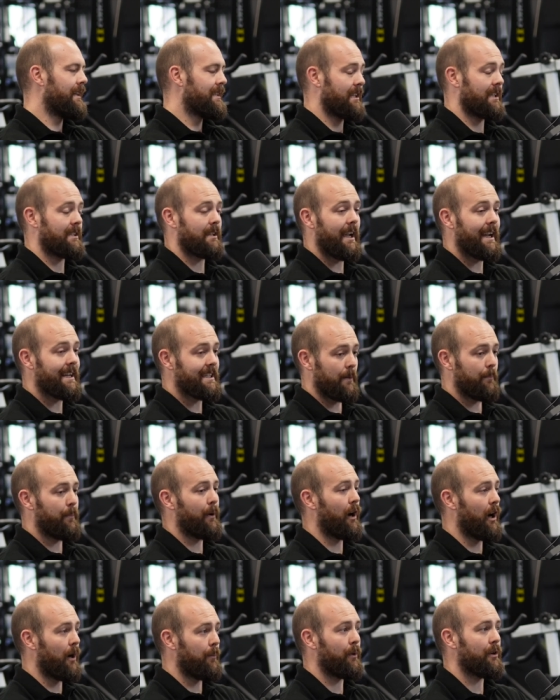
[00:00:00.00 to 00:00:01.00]
So it's a
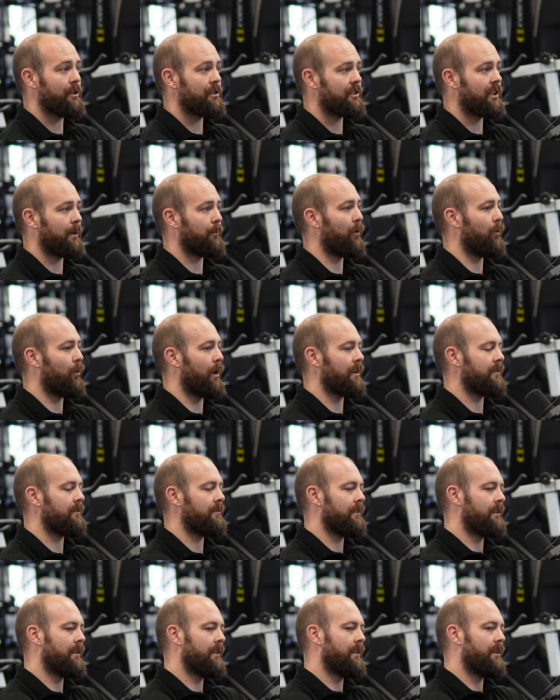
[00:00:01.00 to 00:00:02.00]
purpose, number one,
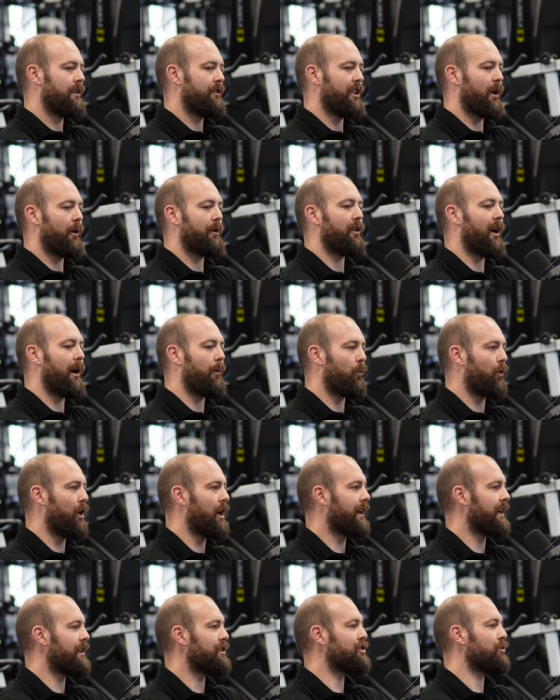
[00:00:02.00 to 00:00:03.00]
knowing that I'm
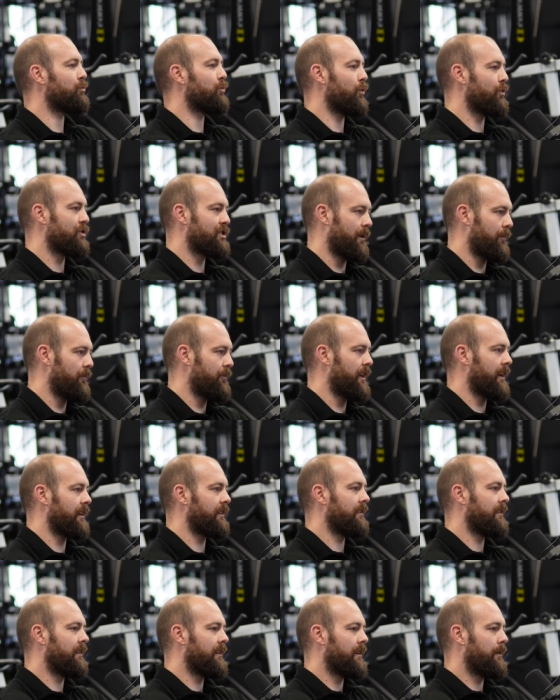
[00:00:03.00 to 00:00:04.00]
working towards something,
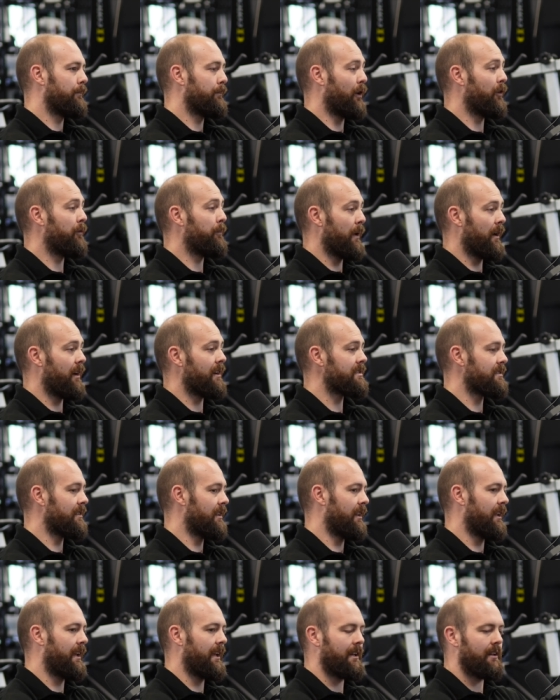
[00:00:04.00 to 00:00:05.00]
both
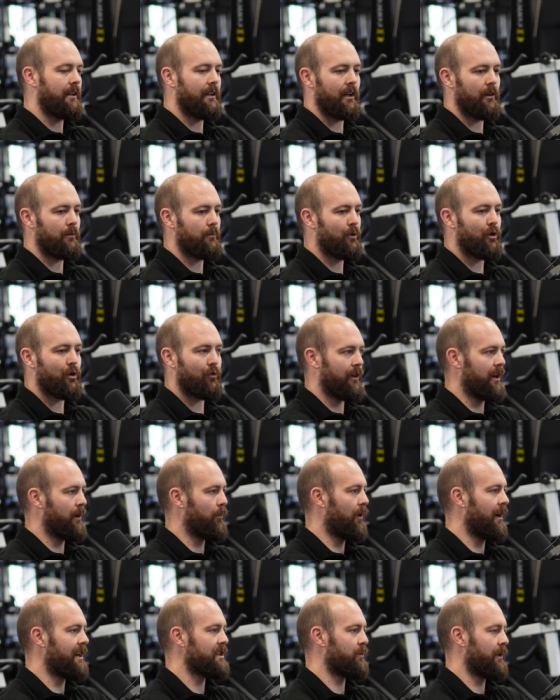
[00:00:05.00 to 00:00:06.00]
personally, you know,
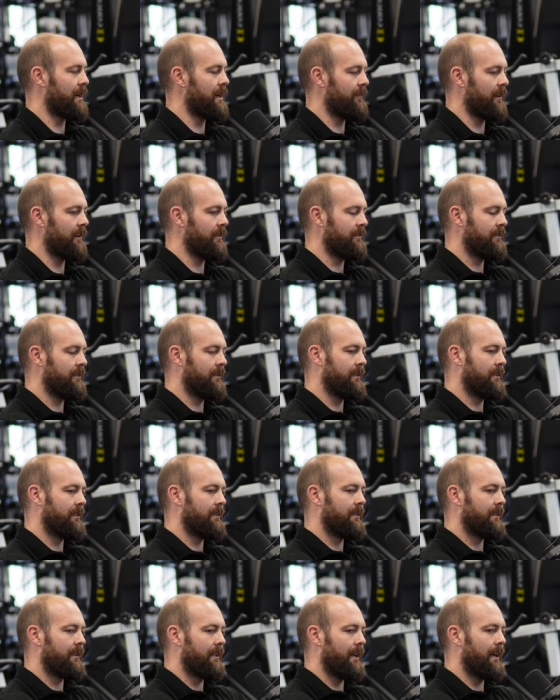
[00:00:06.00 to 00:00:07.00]
career-wise, whatever,
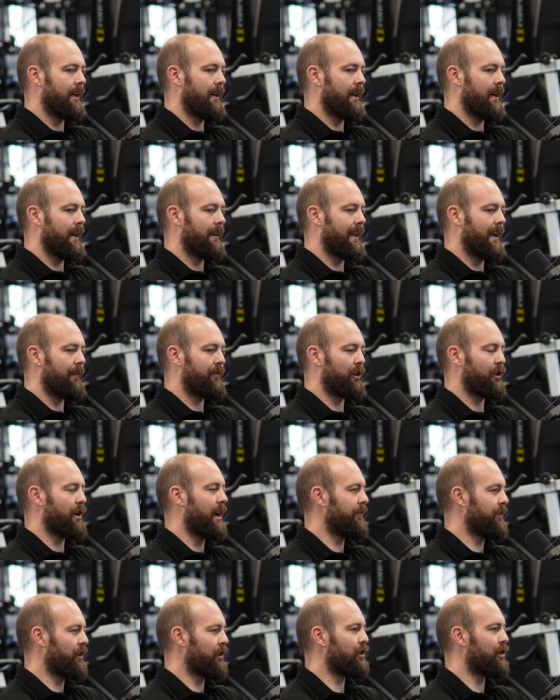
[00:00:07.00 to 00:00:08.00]
and
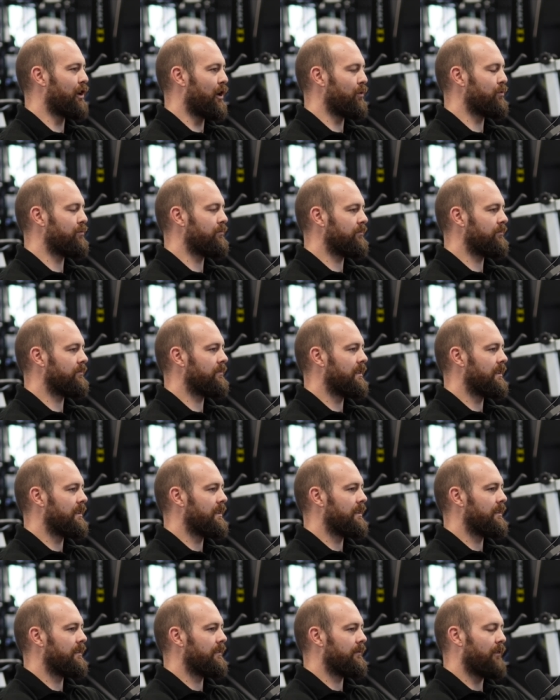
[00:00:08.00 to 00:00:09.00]
having a goal.
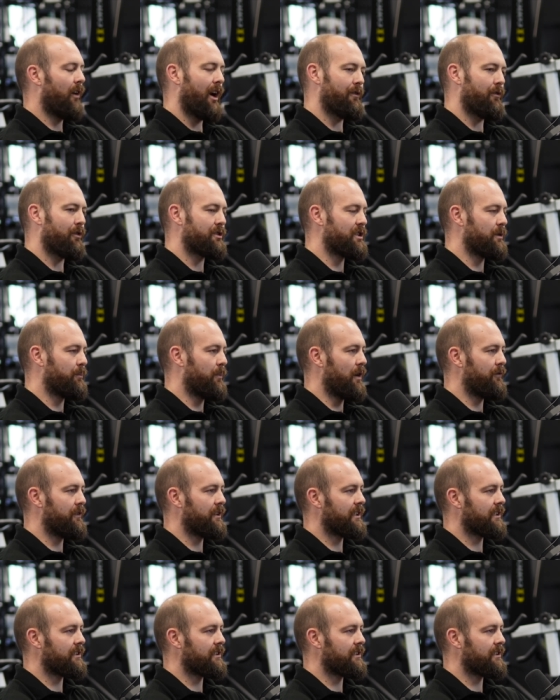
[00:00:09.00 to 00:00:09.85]
Hyrox is a perfect